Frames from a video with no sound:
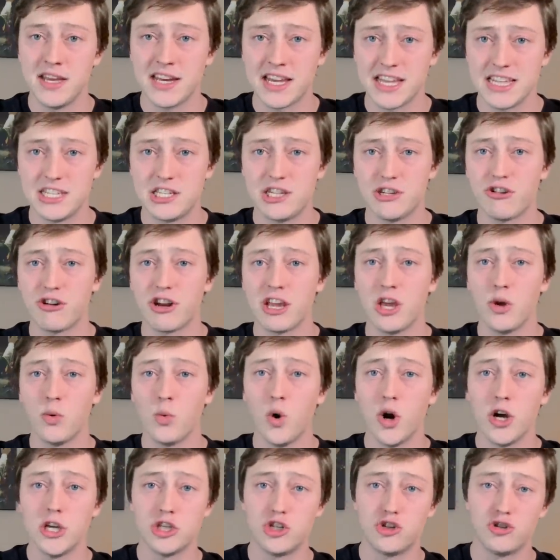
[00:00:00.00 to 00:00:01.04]
considering he
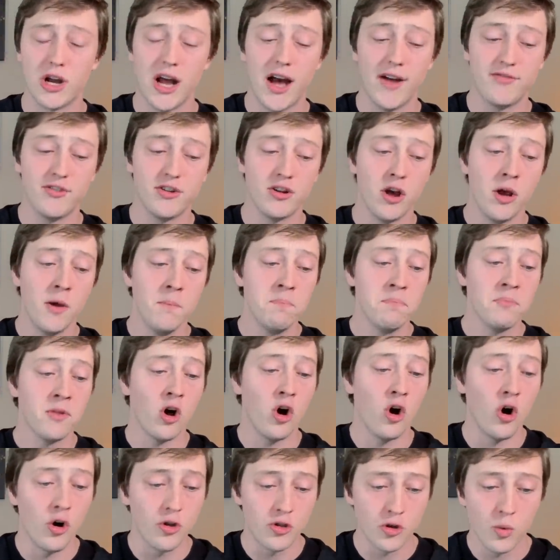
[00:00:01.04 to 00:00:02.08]
was drafted
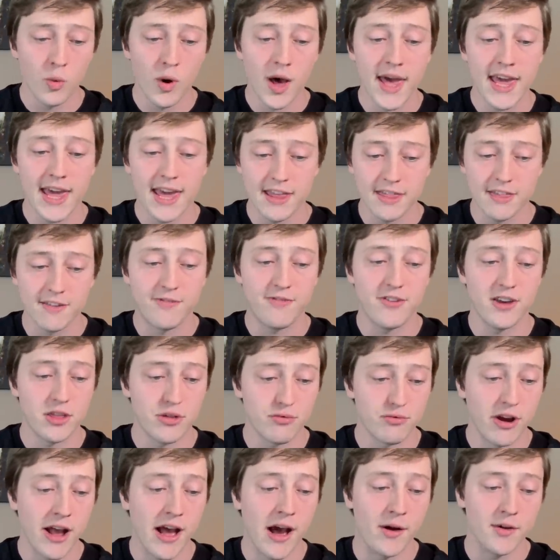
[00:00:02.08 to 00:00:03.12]
all the way in the fifth
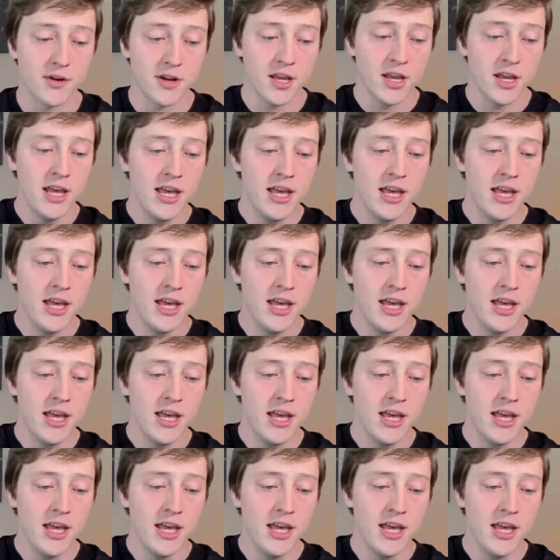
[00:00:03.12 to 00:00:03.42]
round.